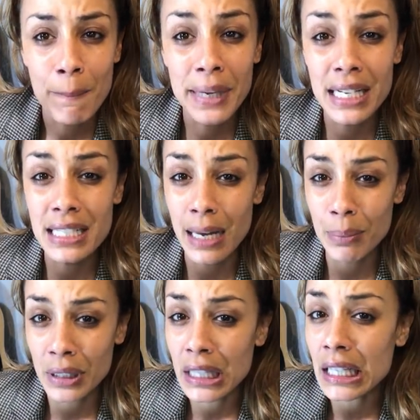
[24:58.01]
Because I
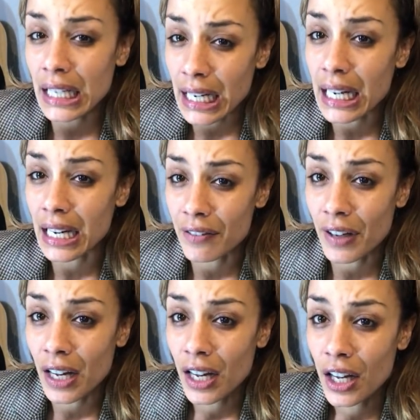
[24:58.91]
believe
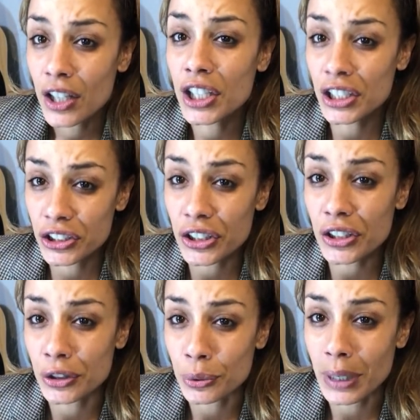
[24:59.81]
you
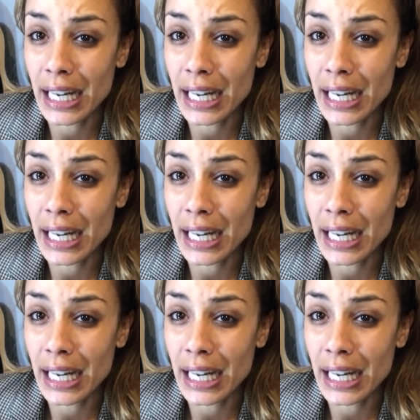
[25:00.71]
do.